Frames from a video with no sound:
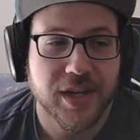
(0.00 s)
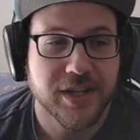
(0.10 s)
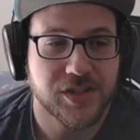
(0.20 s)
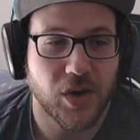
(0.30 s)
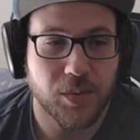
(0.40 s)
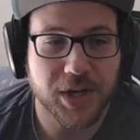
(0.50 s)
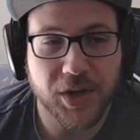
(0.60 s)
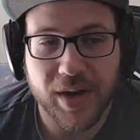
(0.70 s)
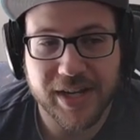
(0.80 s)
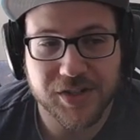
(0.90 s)
So I wanted to go
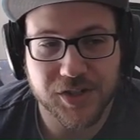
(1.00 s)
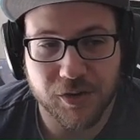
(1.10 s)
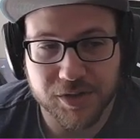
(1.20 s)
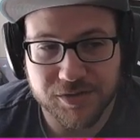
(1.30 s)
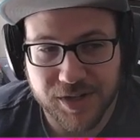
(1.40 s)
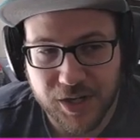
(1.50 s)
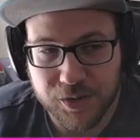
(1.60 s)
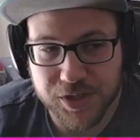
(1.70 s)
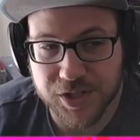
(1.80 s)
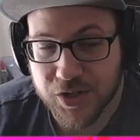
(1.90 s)
ahead and just go over this video
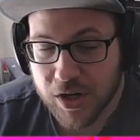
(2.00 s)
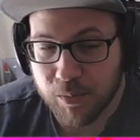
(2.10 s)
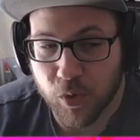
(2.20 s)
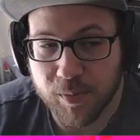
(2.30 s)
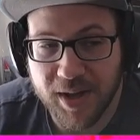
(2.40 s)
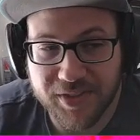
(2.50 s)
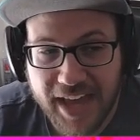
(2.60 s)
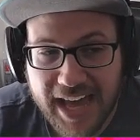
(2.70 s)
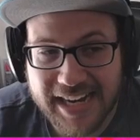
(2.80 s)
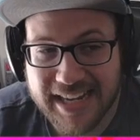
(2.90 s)
just to talk more about
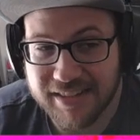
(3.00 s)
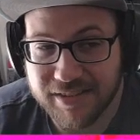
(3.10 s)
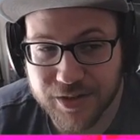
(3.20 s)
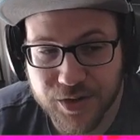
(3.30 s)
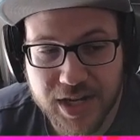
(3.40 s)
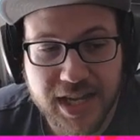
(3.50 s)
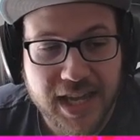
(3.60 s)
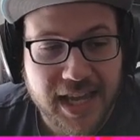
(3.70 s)
that in theory